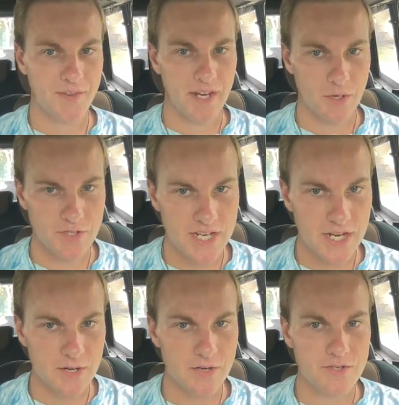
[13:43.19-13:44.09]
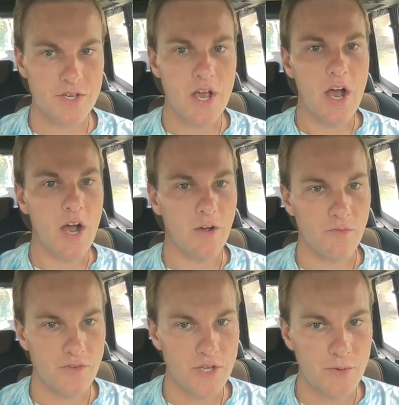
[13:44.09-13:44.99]
They are tears
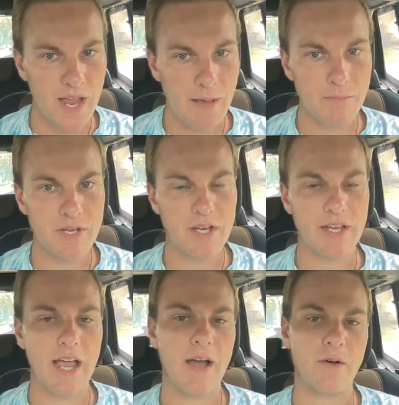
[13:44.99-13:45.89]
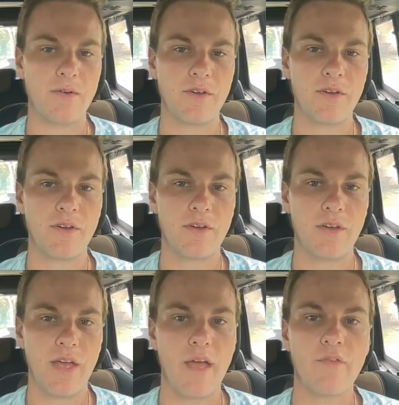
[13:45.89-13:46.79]
of you emptying out
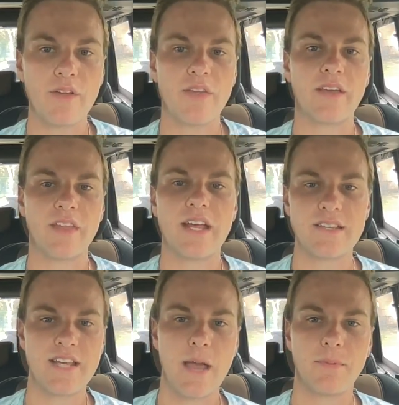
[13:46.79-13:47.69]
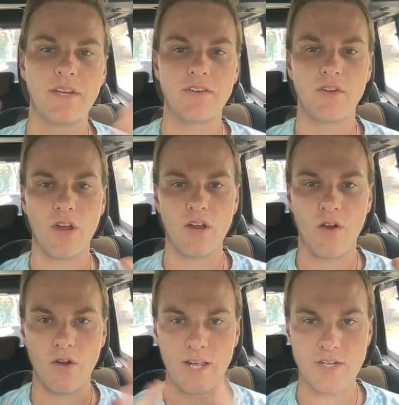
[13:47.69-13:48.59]
everything that has happened in your
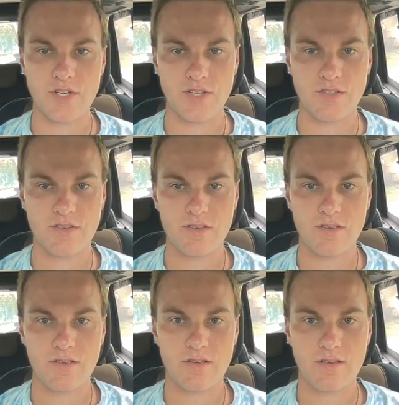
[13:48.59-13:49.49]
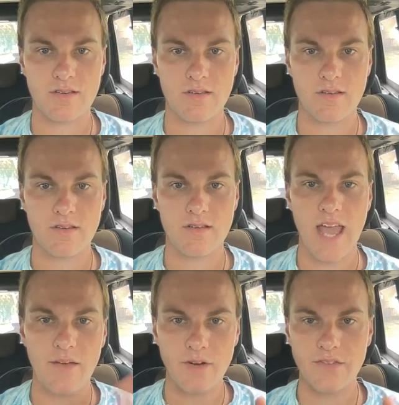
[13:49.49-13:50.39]
incarnations.
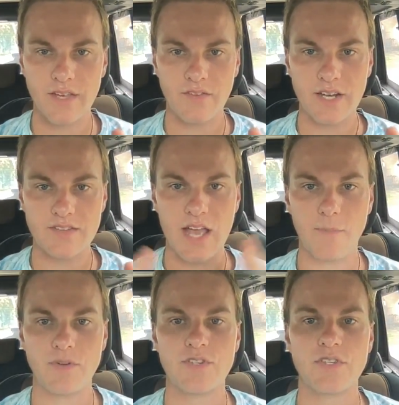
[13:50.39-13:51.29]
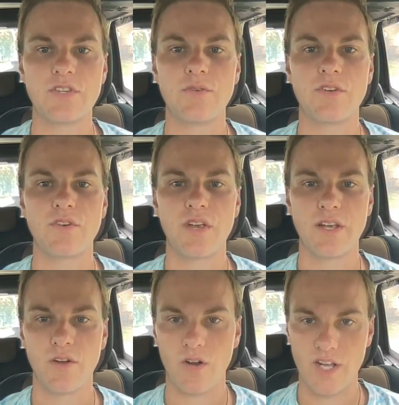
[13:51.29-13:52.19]
Everything that has happened to you in your
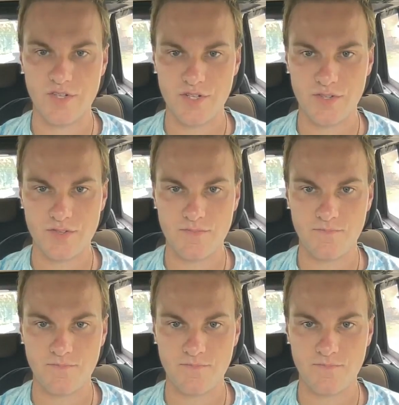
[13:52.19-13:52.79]
incarnations.